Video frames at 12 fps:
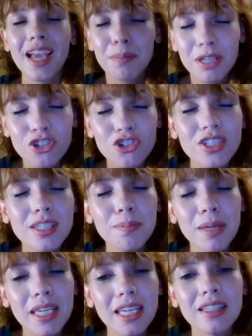get Pinterest
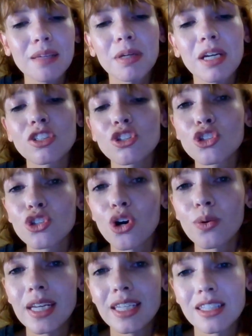immediately because it's
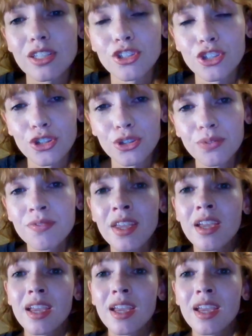so easy to do.